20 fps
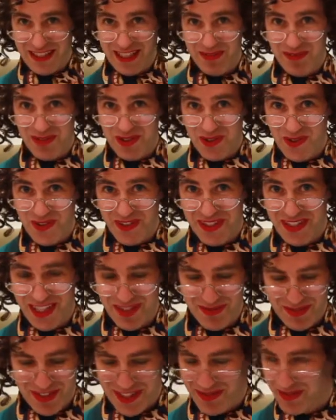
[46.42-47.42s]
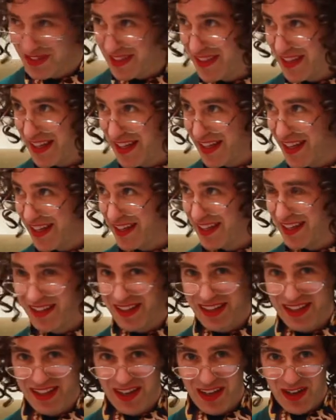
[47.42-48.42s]
seem to. The team seems to think I need
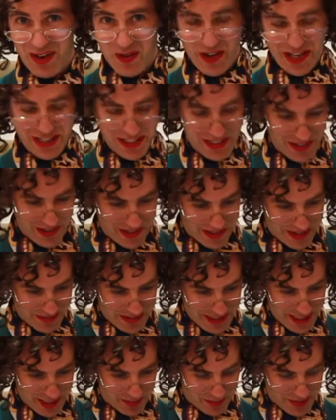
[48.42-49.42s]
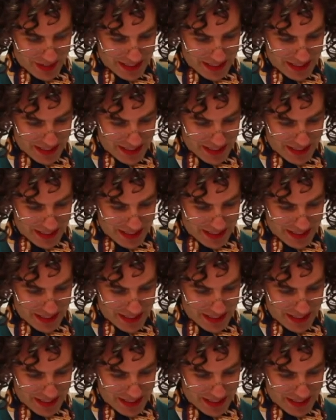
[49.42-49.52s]
quite a lot of help